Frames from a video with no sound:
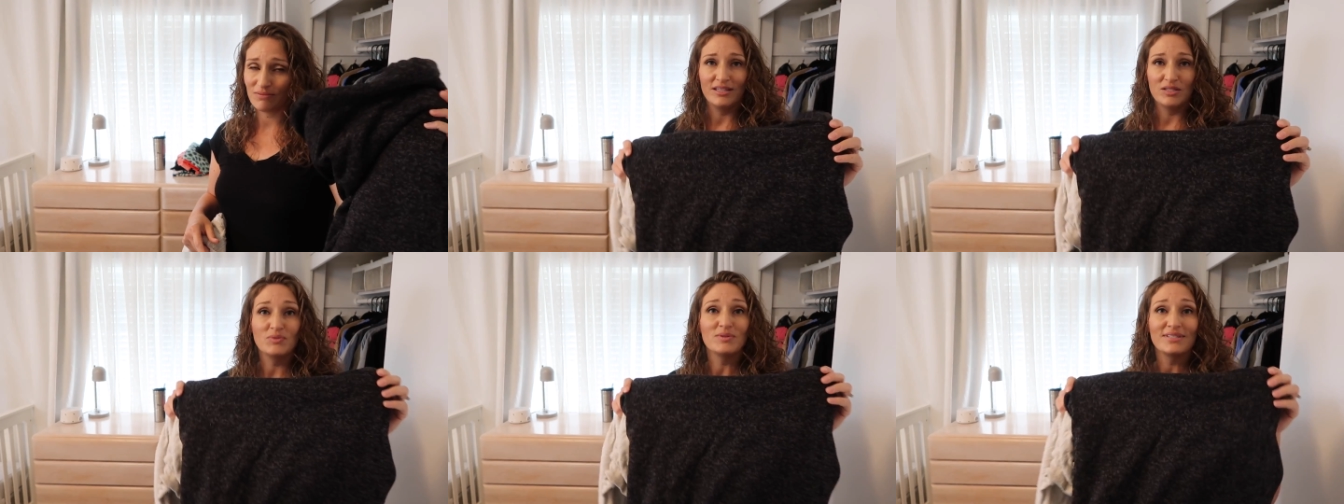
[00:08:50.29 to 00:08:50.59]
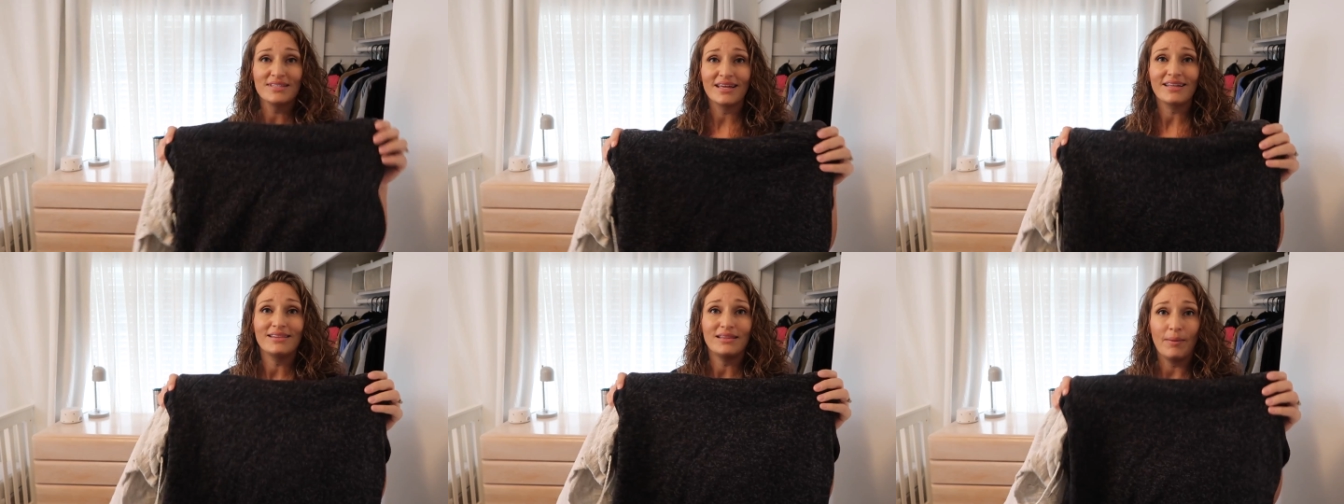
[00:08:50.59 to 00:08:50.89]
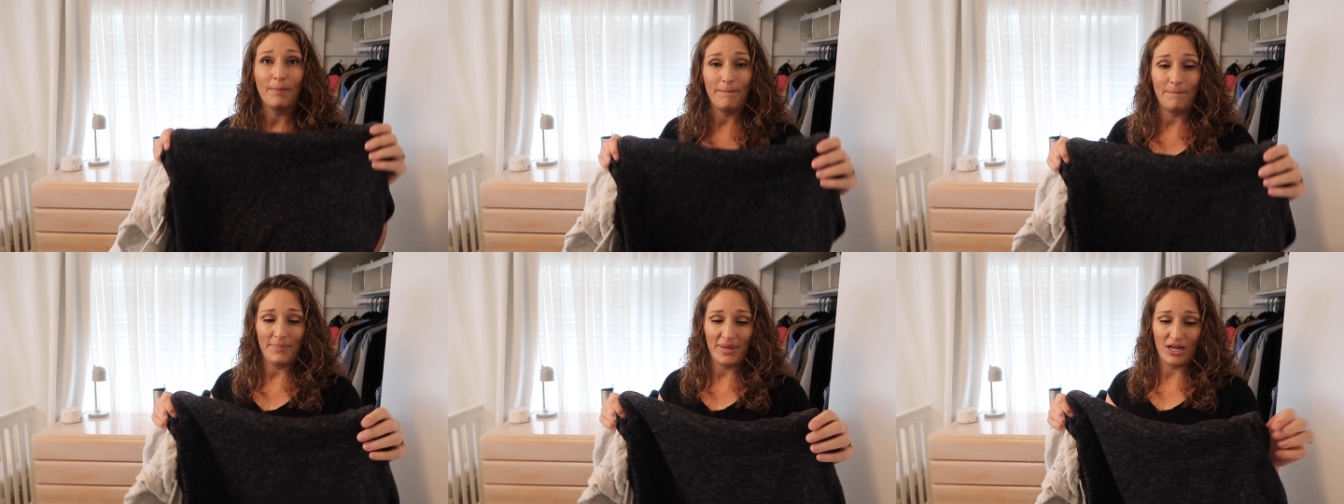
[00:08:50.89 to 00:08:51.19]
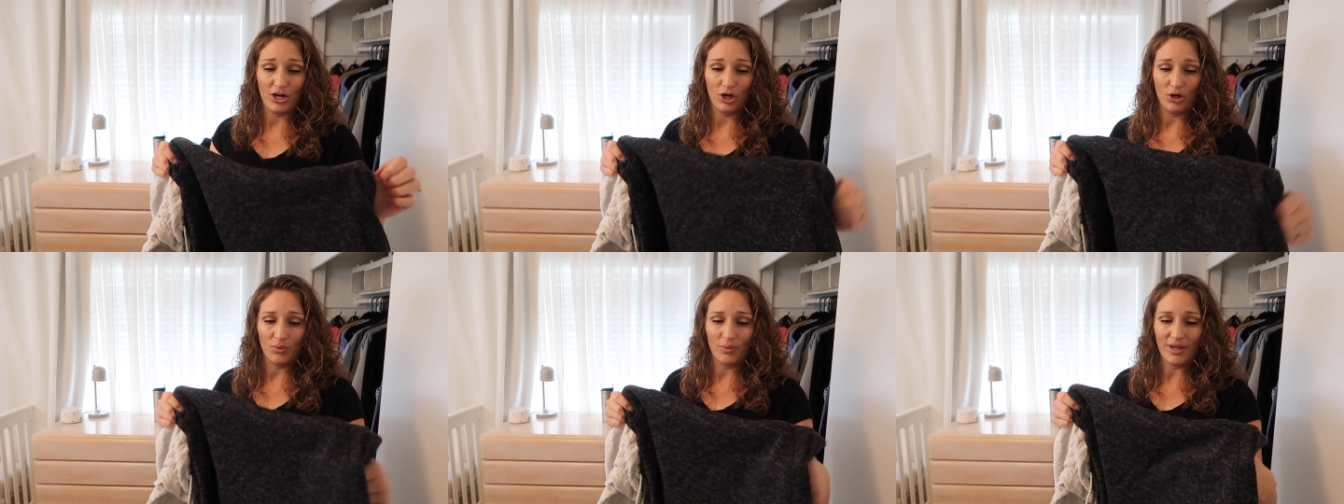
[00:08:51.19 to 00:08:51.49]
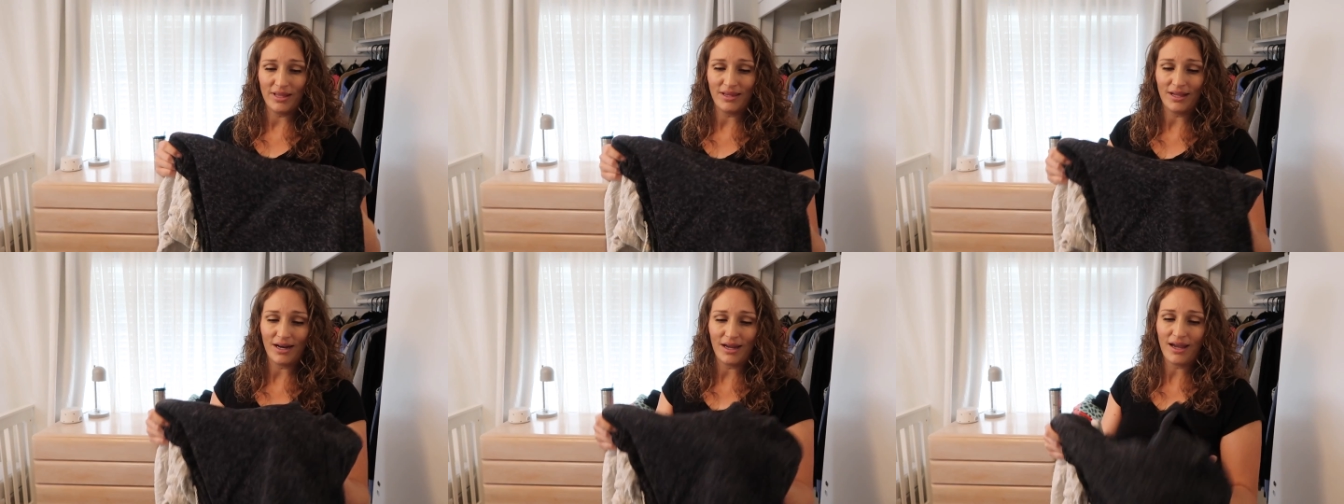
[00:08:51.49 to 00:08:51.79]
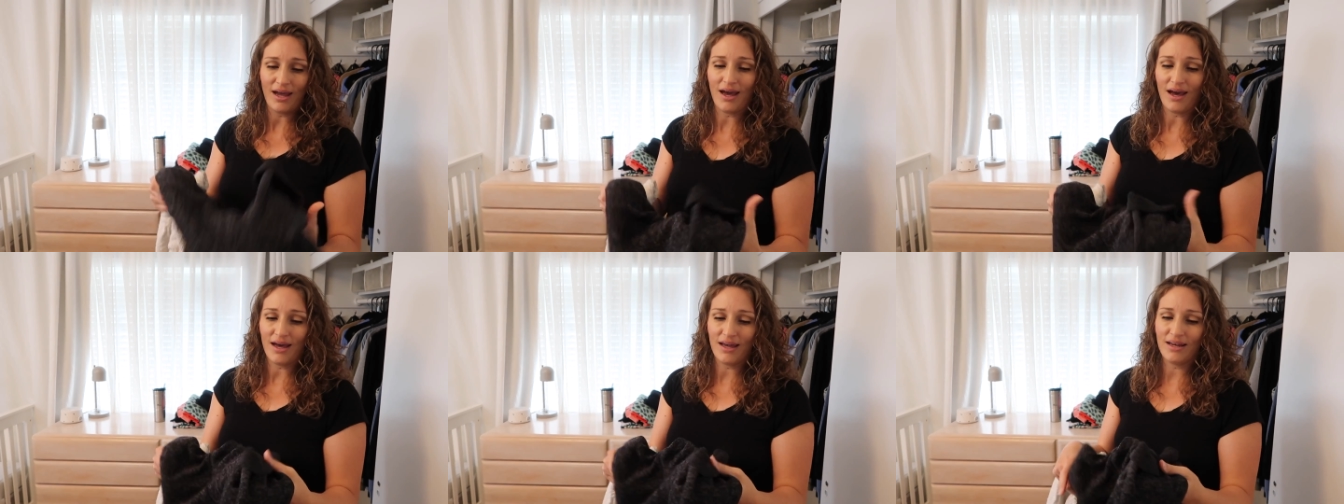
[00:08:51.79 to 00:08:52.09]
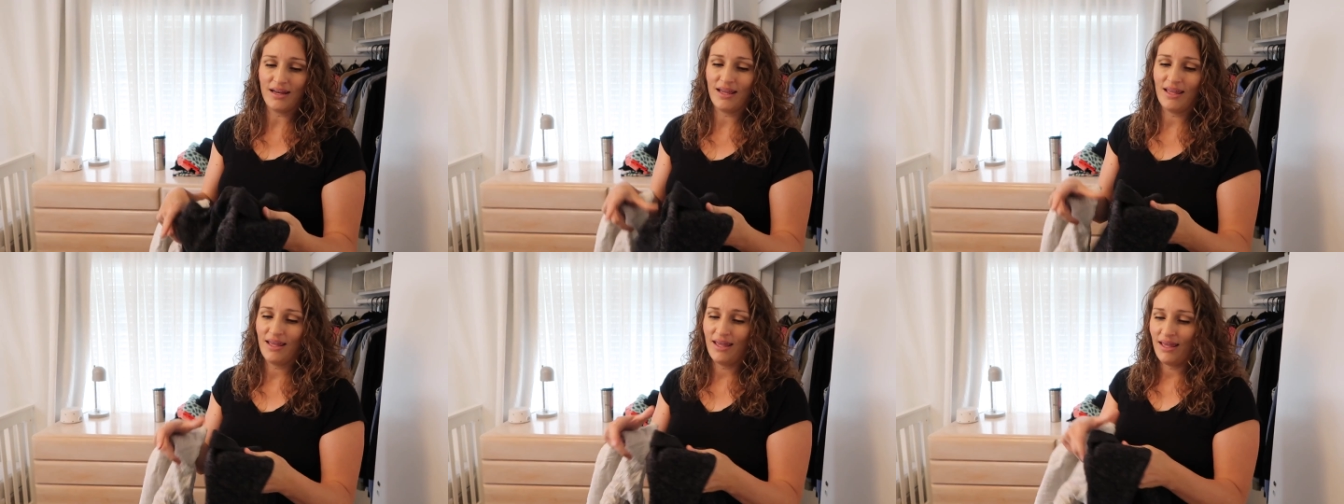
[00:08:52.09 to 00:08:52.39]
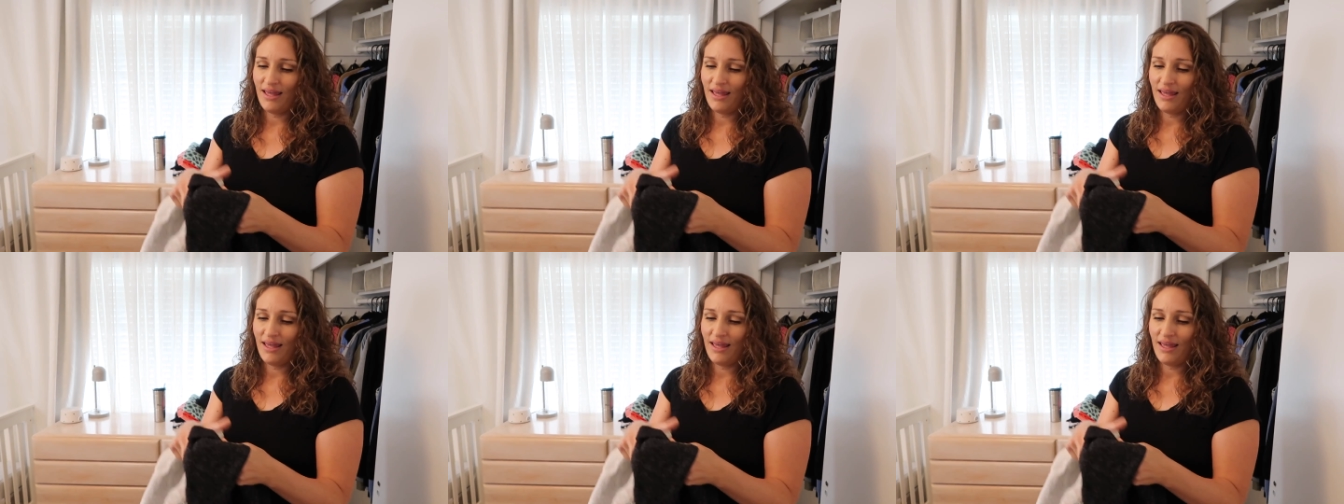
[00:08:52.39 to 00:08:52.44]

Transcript: This was like the bigger one that I had